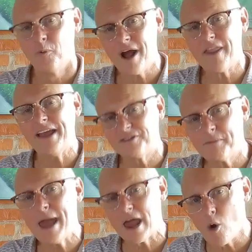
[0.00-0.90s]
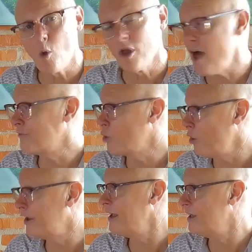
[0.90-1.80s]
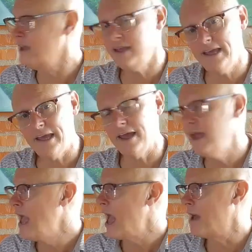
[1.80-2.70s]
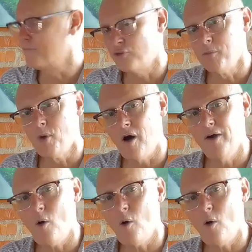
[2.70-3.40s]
Well, that's about all I've got here. And from my